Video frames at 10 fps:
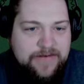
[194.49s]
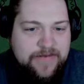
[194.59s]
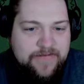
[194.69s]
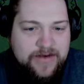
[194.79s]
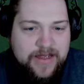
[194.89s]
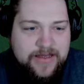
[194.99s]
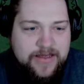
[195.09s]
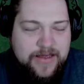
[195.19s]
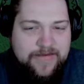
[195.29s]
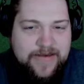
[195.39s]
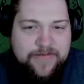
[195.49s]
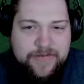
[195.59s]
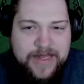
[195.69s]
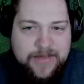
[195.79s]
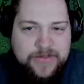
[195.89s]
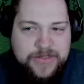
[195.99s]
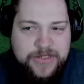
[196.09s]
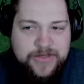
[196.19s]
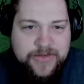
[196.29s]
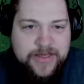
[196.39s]
I've never got, I've never been able to
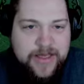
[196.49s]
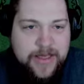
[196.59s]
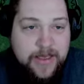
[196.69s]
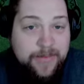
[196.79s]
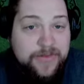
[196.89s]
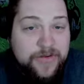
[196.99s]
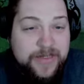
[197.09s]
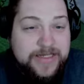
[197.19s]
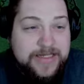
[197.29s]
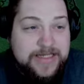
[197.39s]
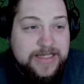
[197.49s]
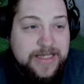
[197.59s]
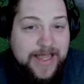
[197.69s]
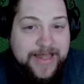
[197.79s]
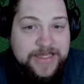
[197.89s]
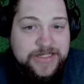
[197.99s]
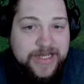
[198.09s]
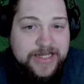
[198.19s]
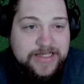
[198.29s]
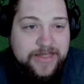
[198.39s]
do it, but there is a slight
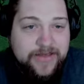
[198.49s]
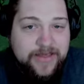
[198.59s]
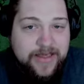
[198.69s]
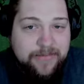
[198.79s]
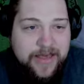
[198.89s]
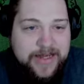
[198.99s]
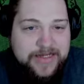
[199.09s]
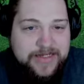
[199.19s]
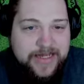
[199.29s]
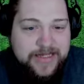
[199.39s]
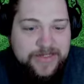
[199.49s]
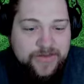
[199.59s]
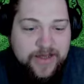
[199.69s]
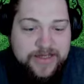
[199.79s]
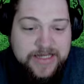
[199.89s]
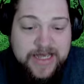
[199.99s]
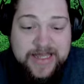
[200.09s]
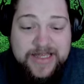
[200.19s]
chance that you can get magnetite in these rocks.